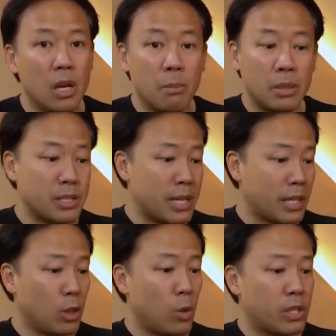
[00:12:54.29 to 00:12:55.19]
But the
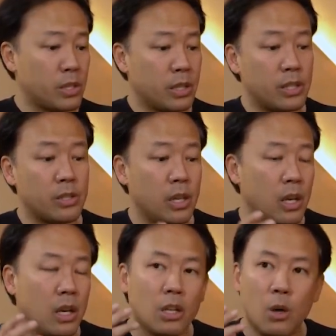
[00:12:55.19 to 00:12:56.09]
second question is,
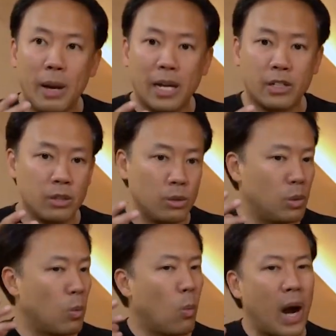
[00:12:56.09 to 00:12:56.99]
go back to
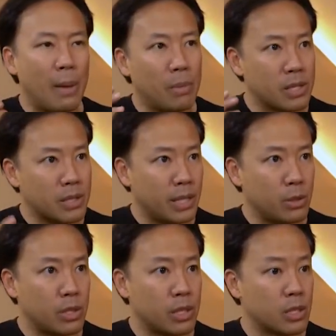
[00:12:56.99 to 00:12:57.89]
why must I
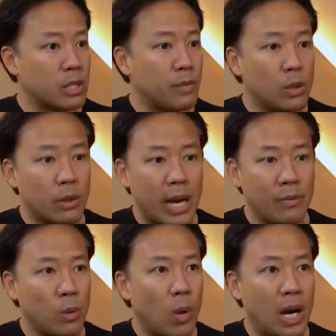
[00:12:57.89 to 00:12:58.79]
use this? Because if you don't have
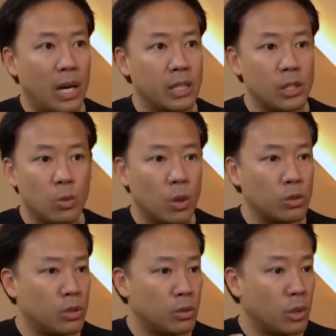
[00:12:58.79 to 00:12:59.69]
the why, you won't
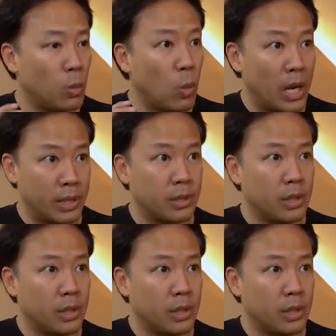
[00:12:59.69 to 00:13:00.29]
do the what.